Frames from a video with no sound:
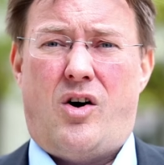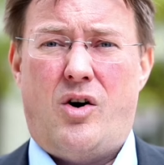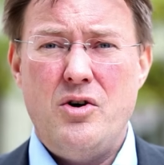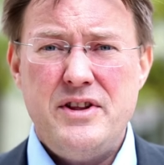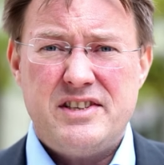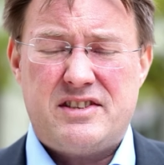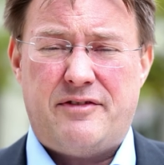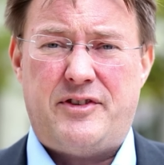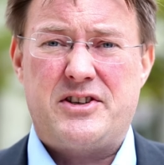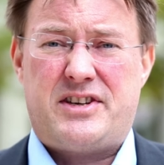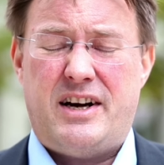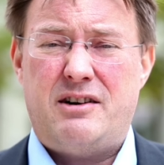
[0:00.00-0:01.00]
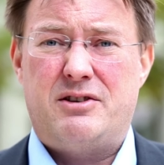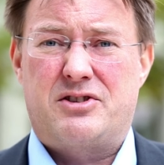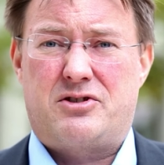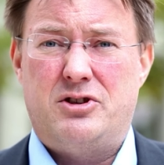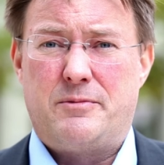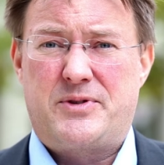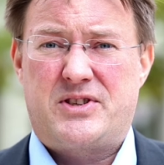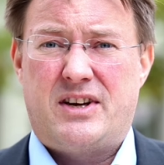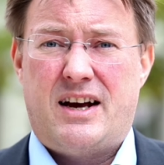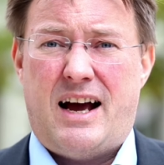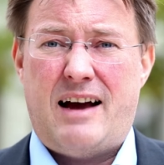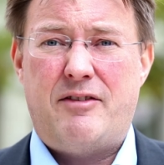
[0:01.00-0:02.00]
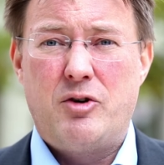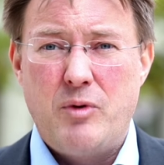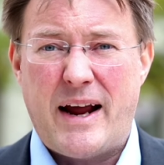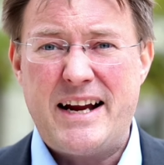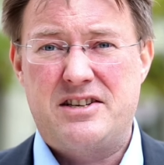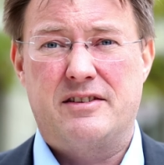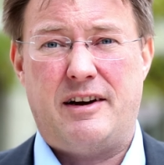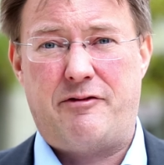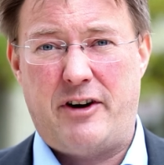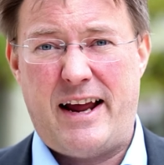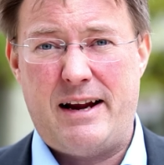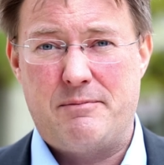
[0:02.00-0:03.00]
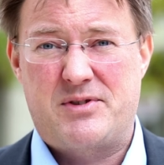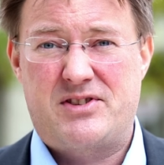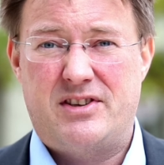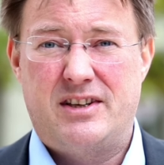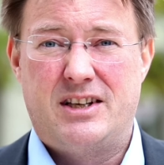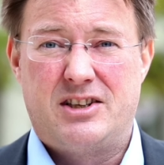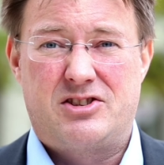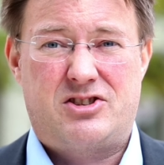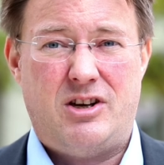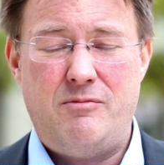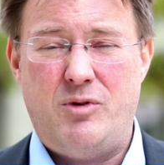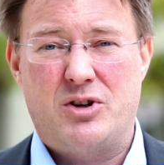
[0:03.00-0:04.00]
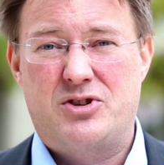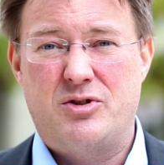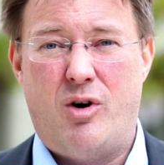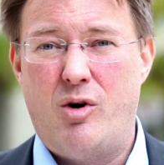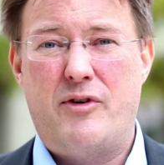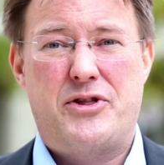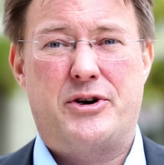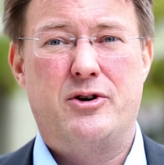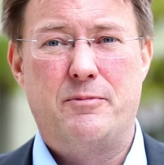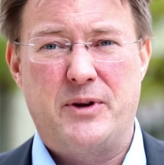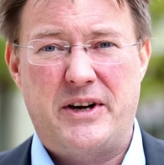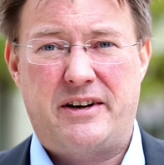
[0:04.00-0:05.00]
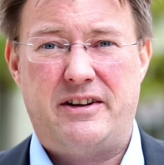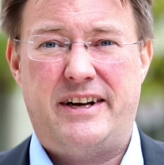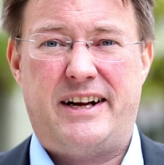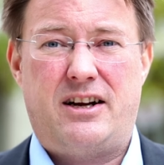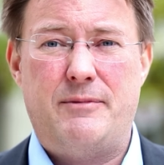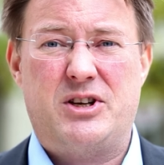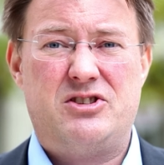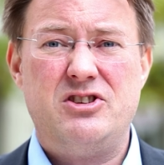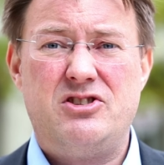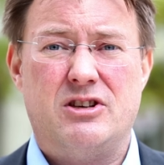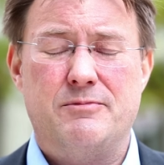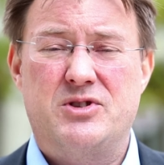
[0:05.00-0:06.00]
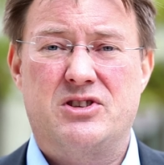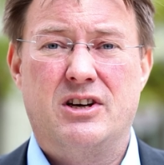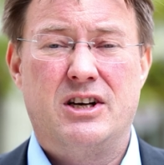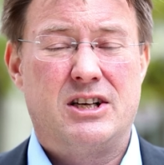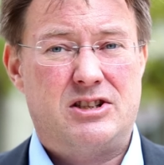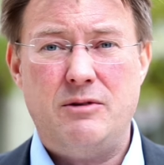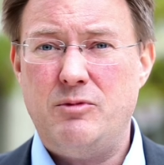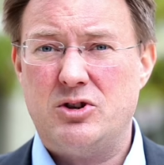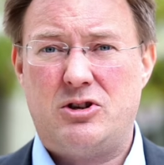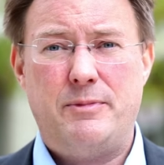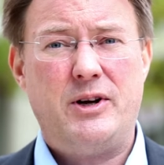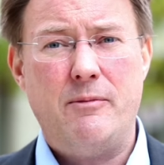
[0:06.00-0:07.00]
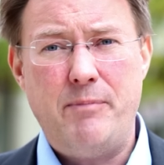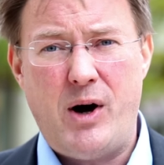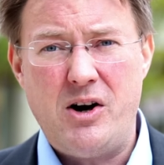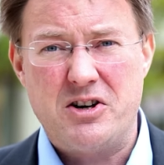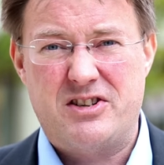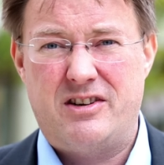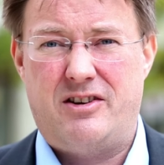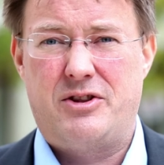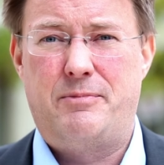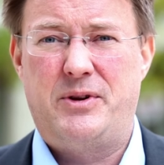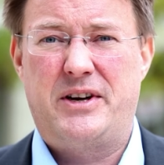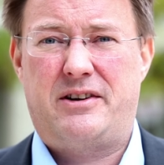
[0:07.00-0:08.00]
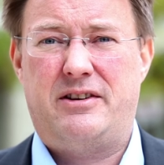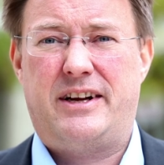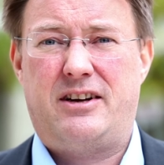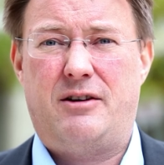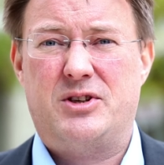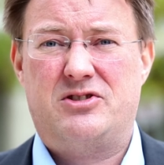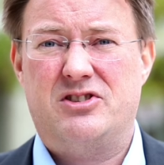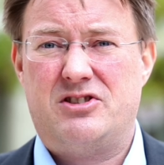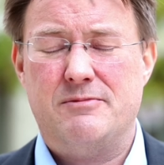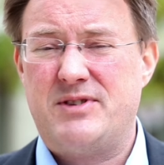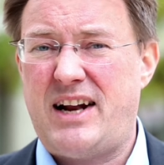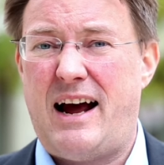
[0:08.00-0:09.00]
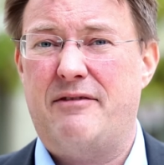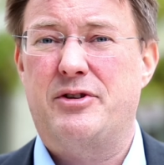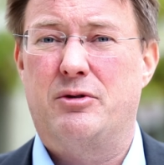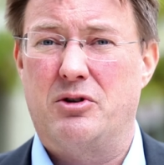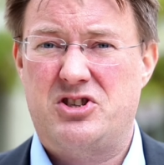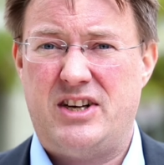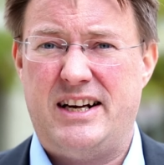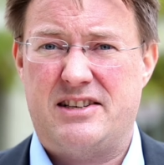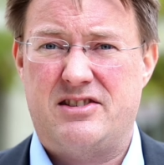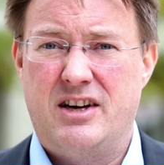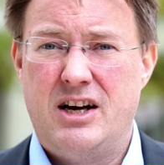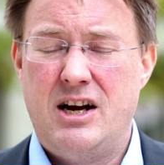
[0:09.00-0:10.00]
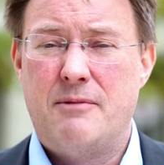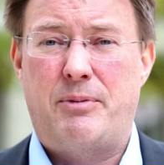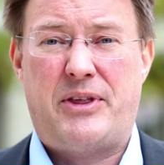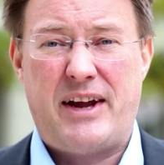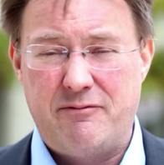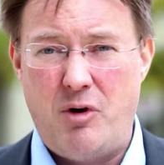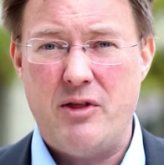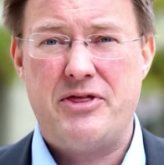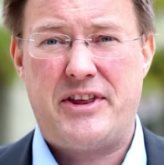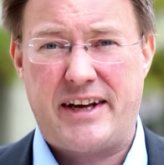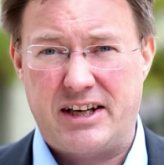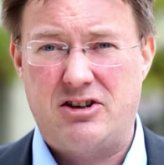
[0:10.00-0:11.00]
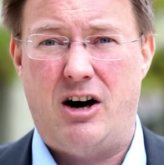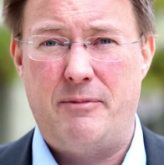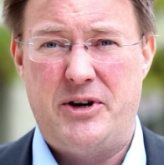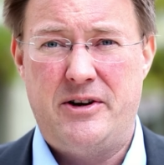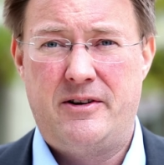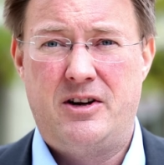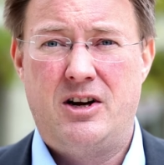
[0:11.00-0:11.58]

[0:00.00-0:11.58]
All these different terrorist groups have a range of different aims. Some want to overthrow political and economic systems. Some want to become part of the political economic systems and have their own state. But they have one thing in common.